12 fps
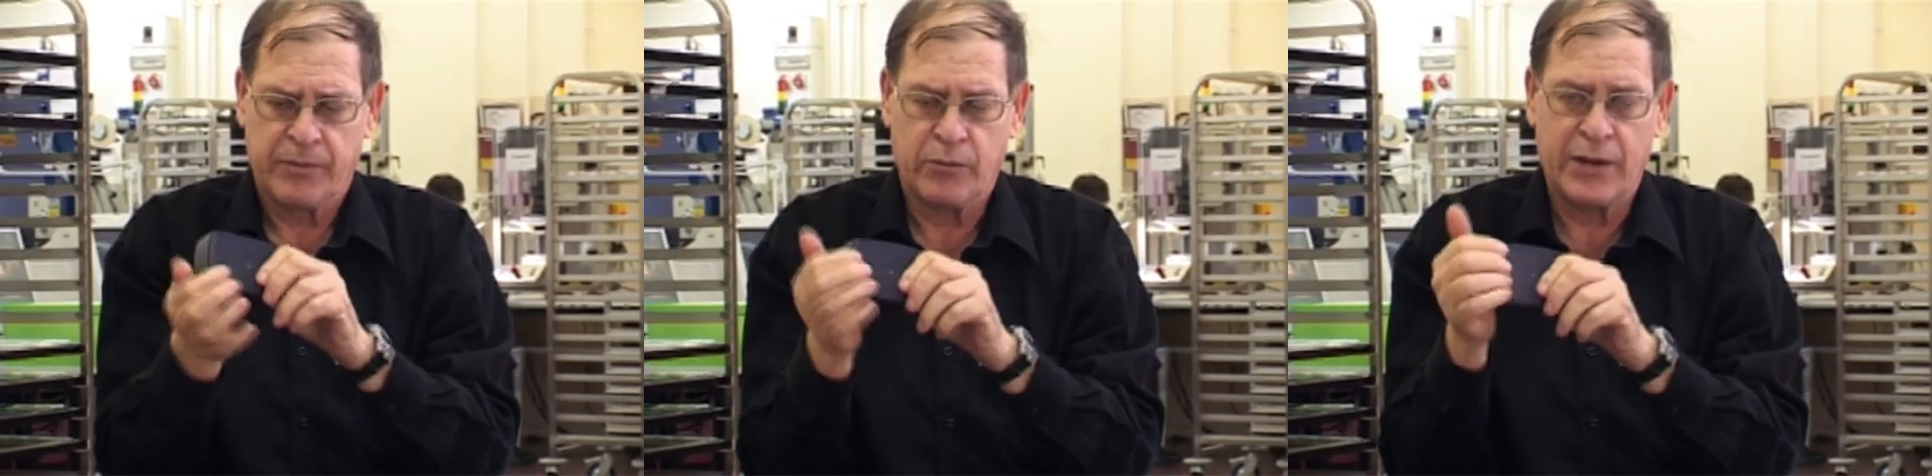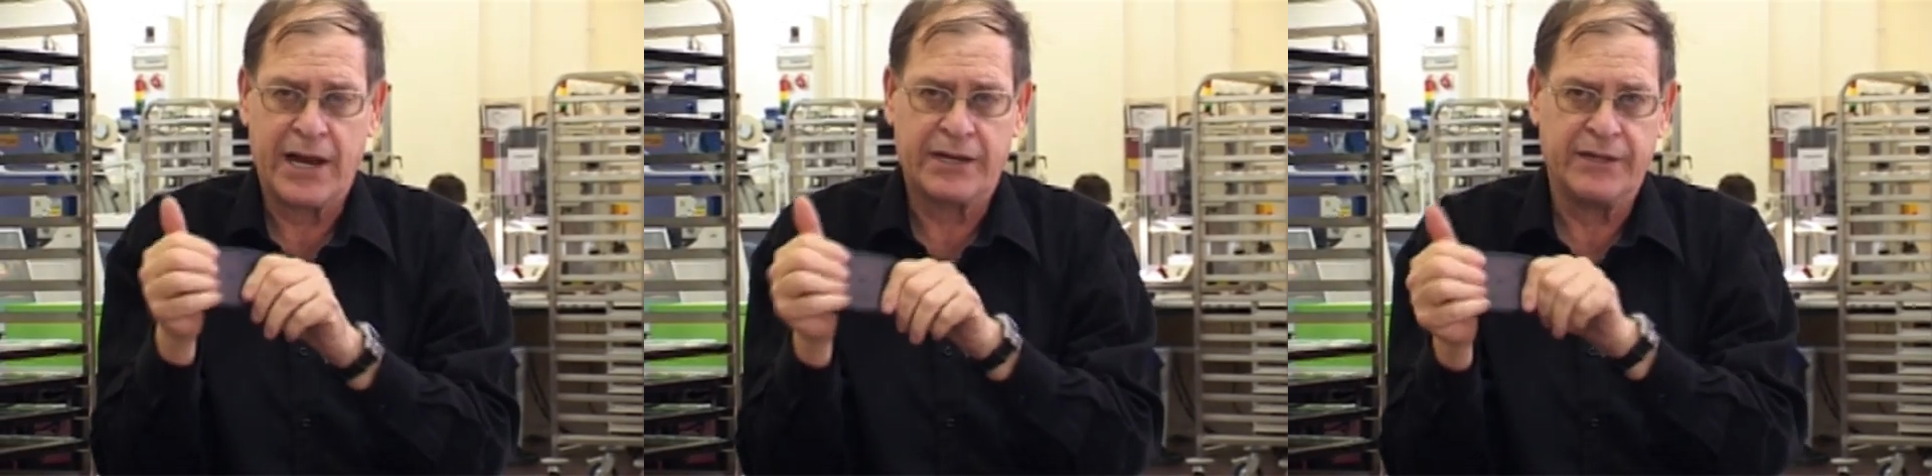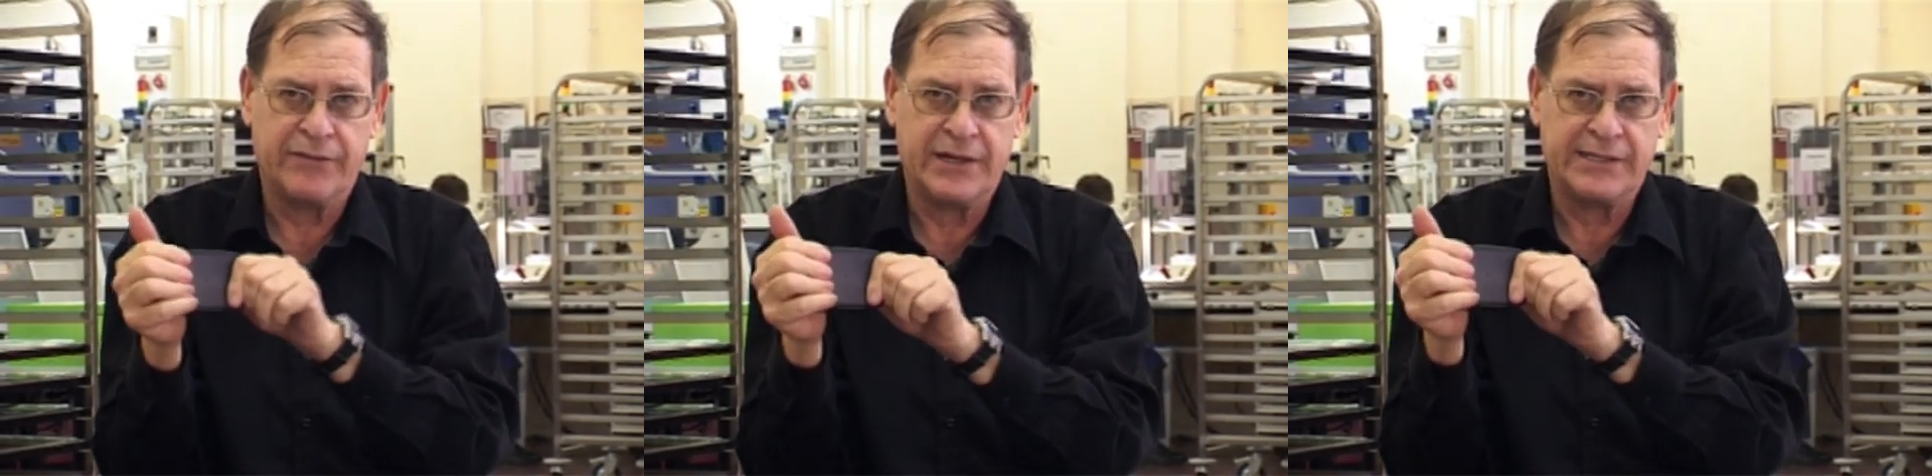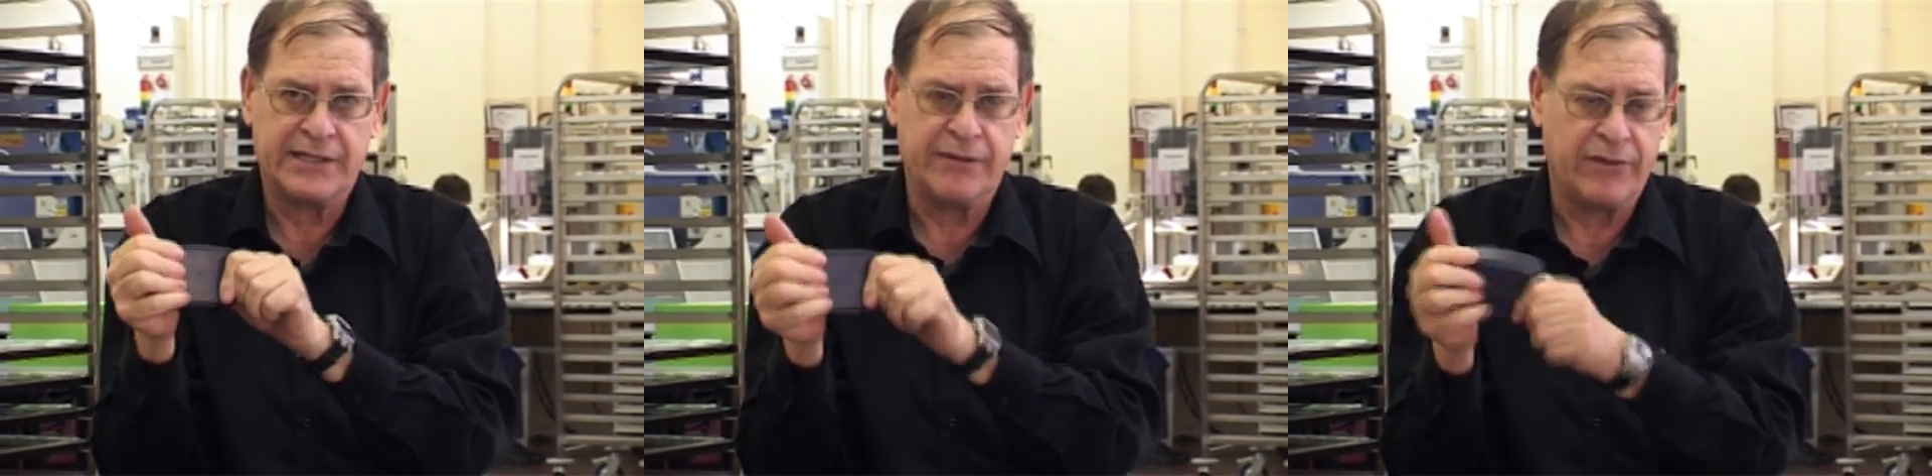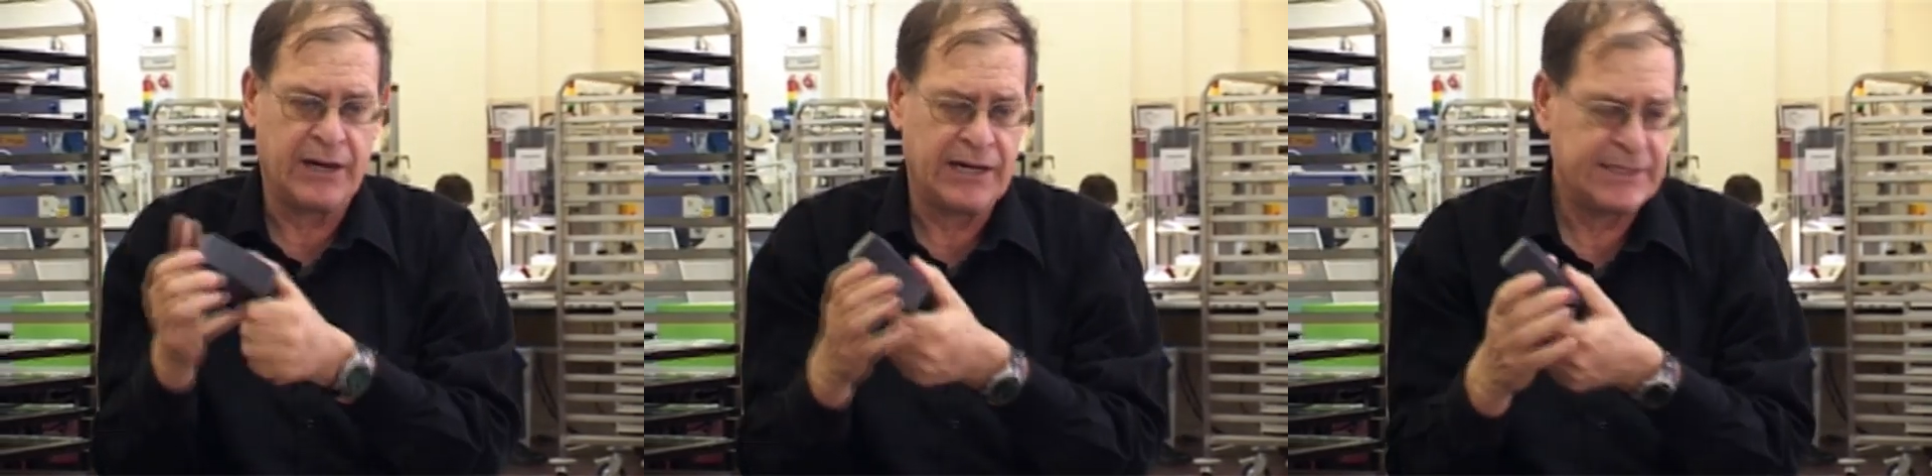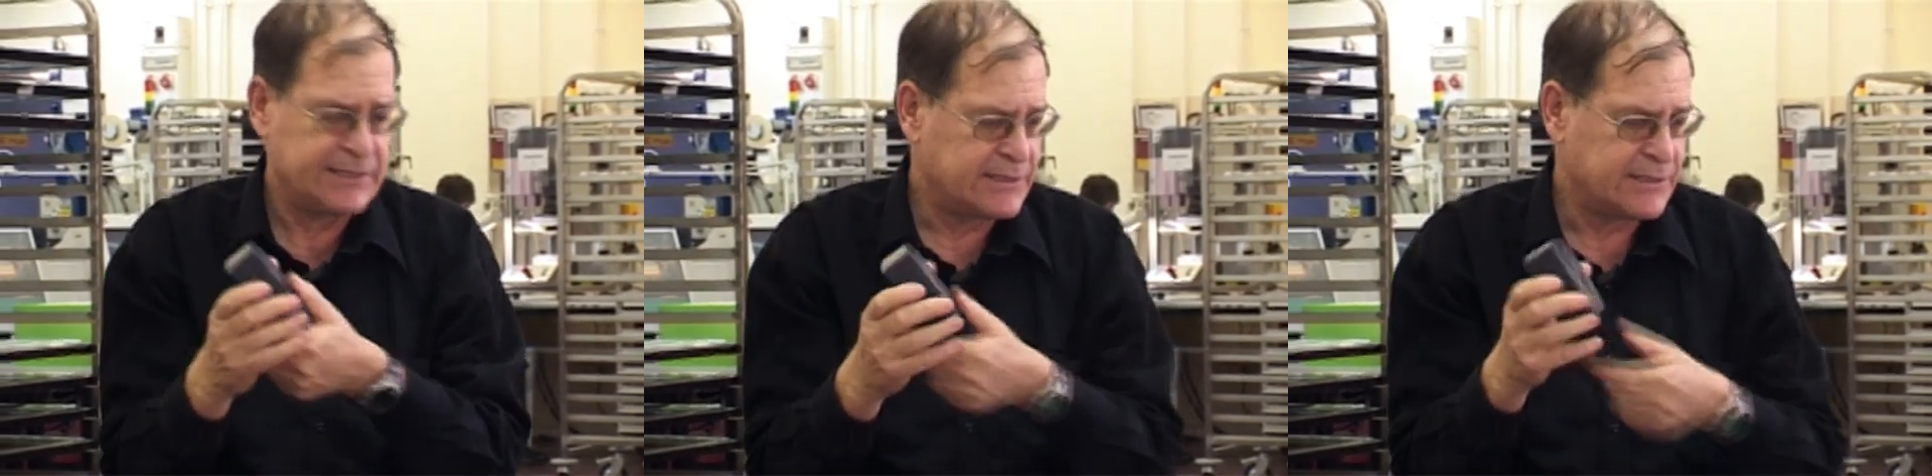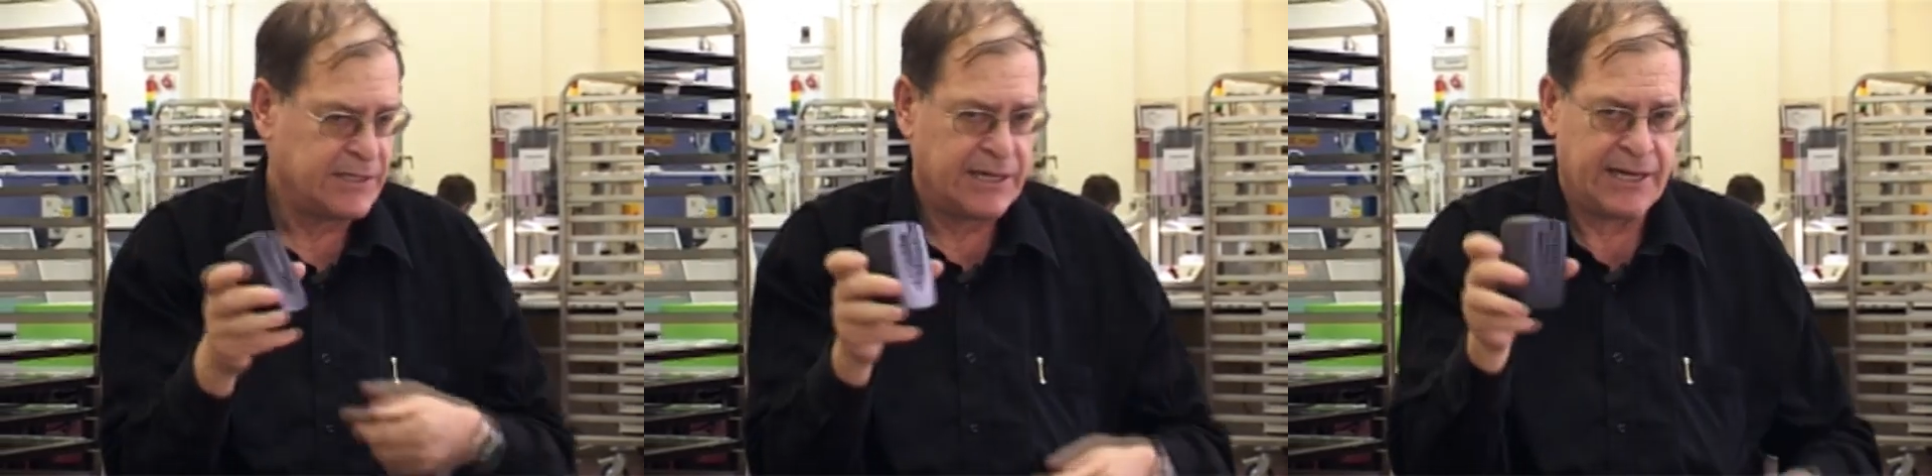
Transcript: We activate the device